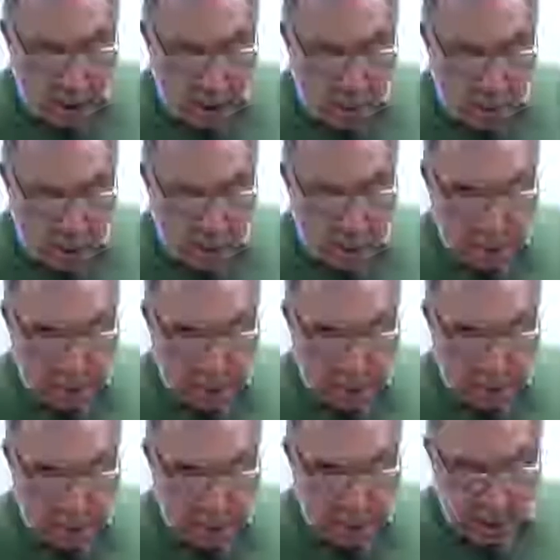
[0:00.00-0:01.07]
One of the
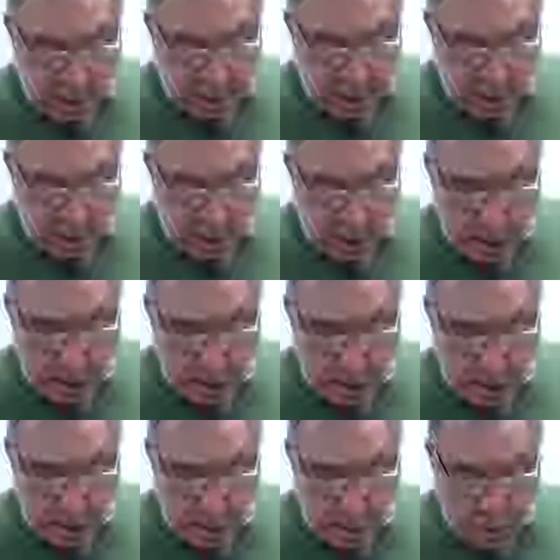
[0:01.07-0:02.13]
parts left out by
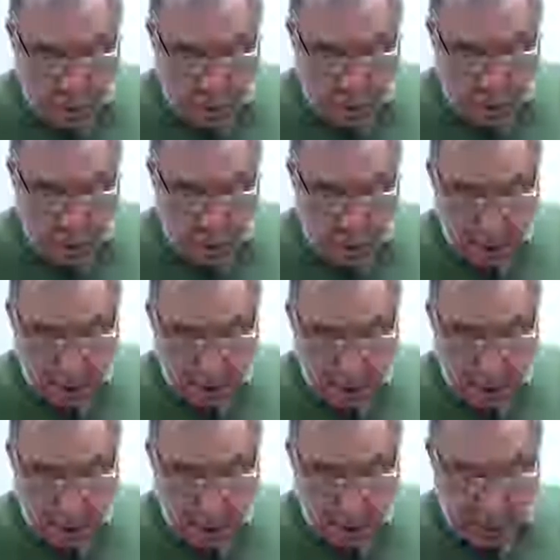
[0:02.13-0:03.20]
Earl is
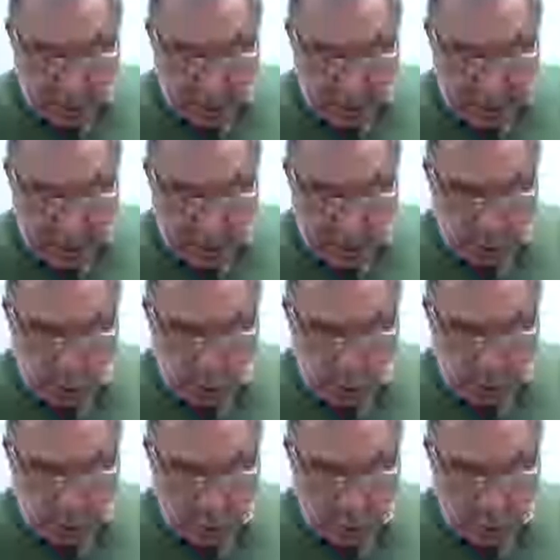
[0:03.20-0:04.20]
Marta's intent towards